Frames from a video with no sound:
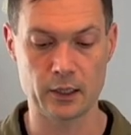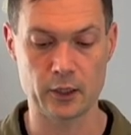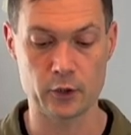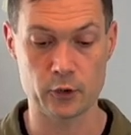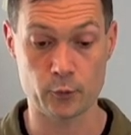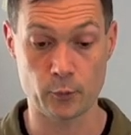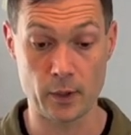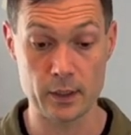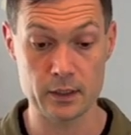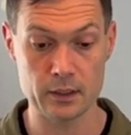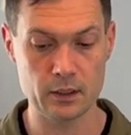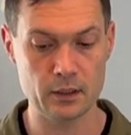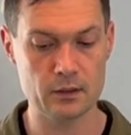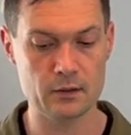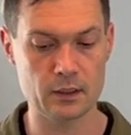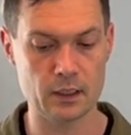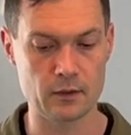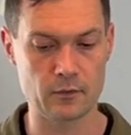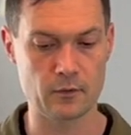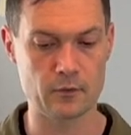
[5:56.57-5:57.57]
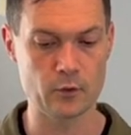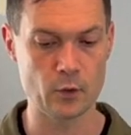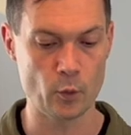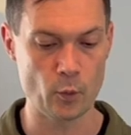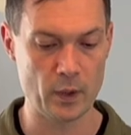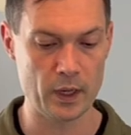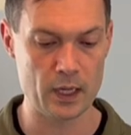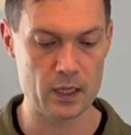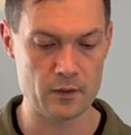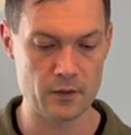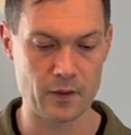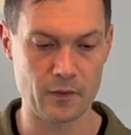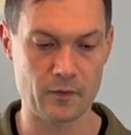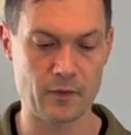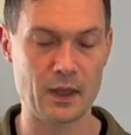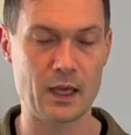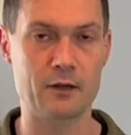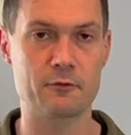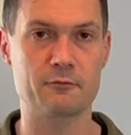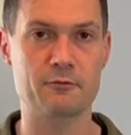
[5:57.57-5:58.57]
thread in it and then the way that
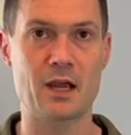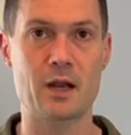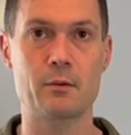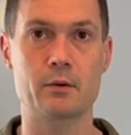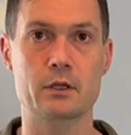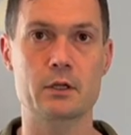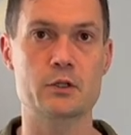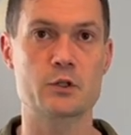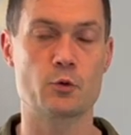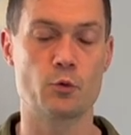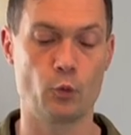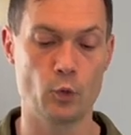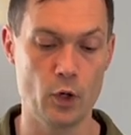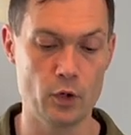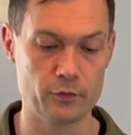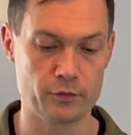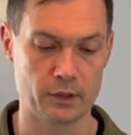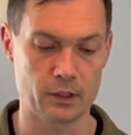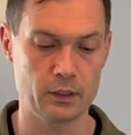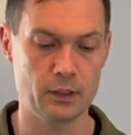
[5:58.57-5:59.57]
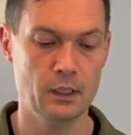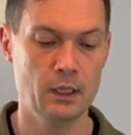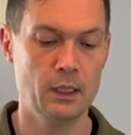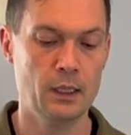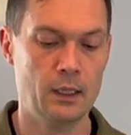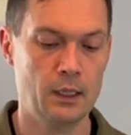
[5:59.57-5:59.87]
that fabric is woven.